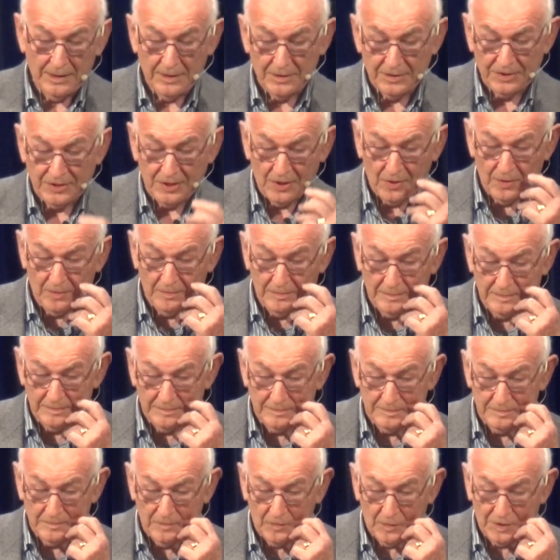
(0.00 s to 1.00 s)
So,
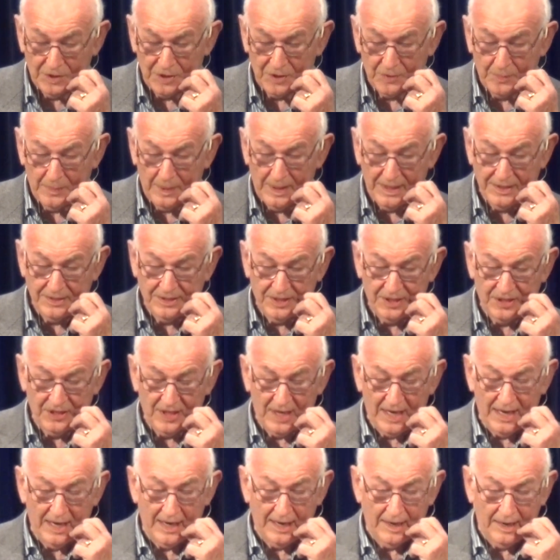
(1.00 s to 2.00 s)
what does Peter
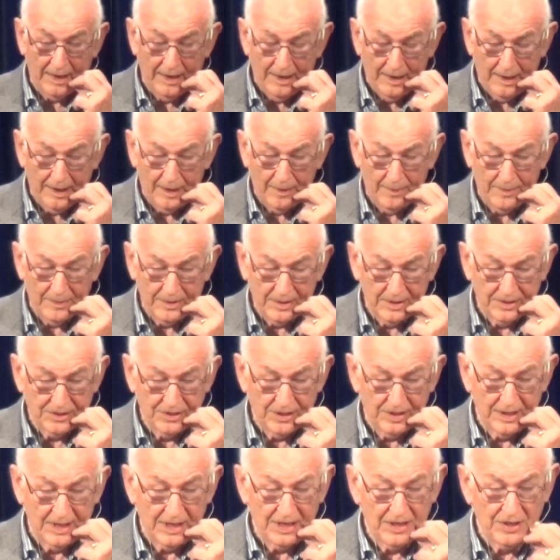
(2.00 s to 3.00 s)
say
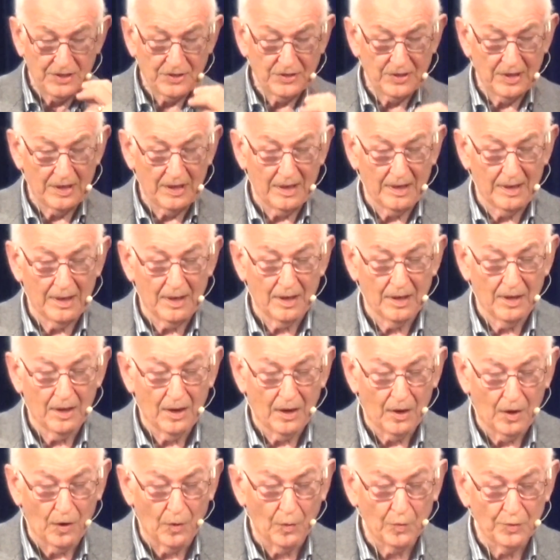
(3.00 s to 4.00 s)
to these
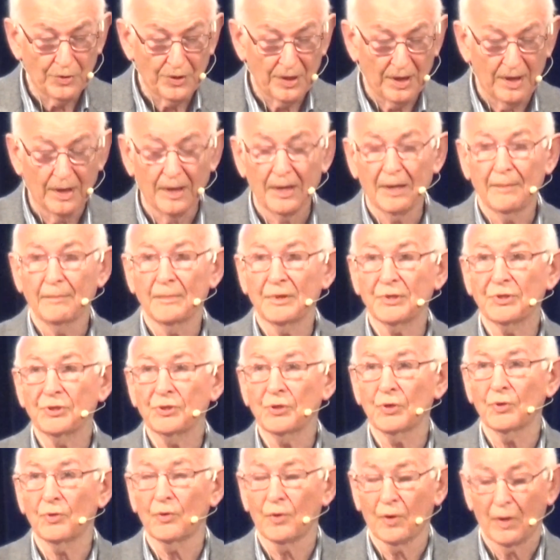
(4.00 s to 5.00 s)
older,
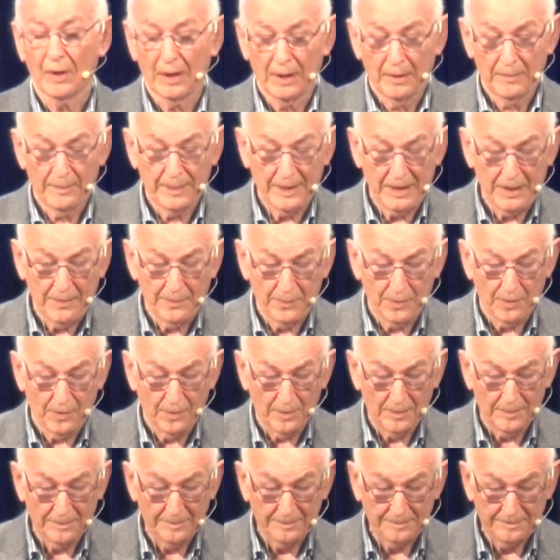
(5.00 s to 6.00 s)
mature
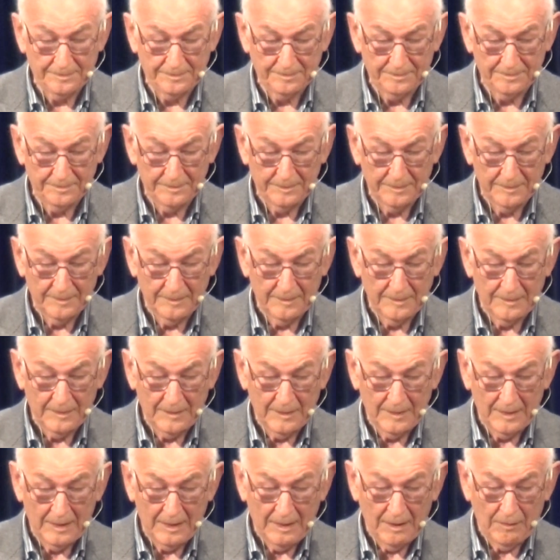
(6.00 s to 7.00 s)
people?
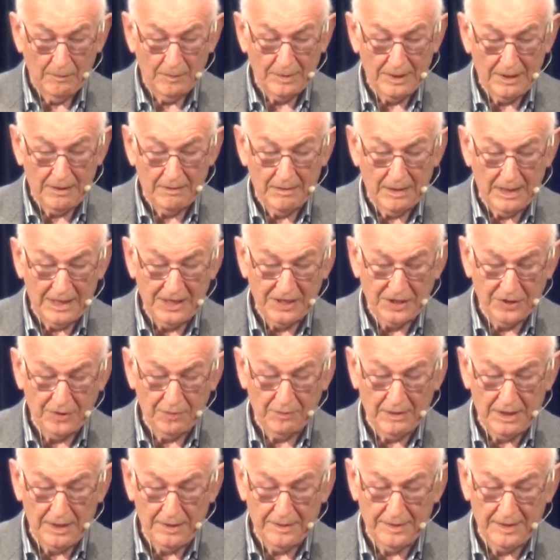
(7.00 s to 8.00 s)
Well, there are at least
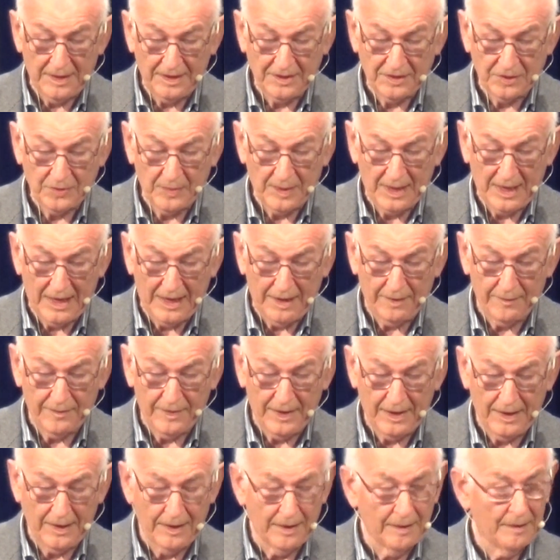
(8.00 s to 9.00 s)
three things we have
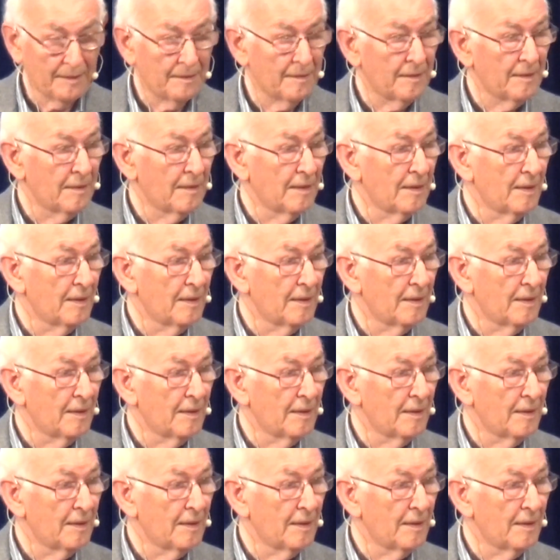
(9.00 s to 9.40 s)
here.